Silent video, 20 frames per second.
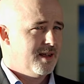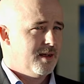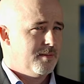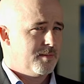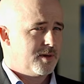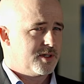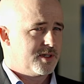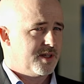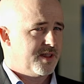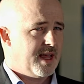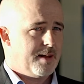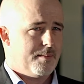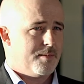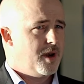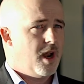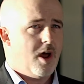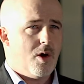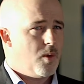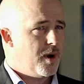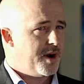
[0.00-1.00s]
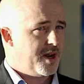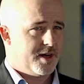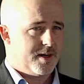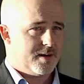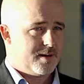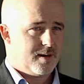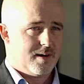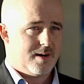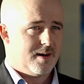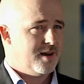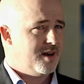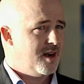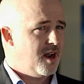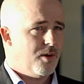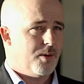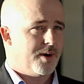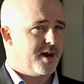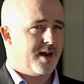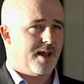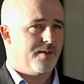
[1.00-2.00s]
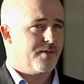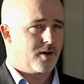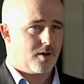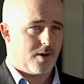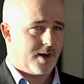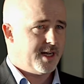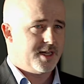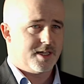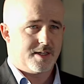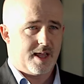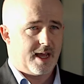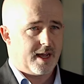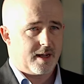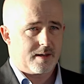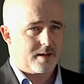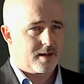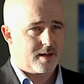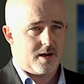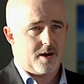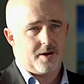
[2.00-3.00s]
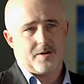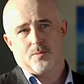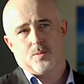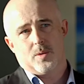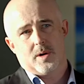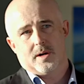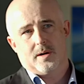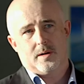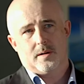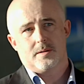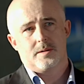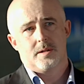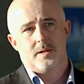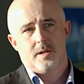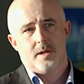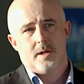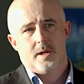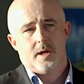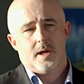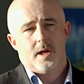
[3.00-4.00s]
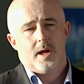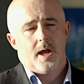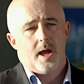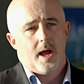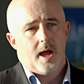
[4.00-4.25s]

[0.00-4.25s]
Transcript: Because at that, no one had ever got into that kind of world. Mm-hmm.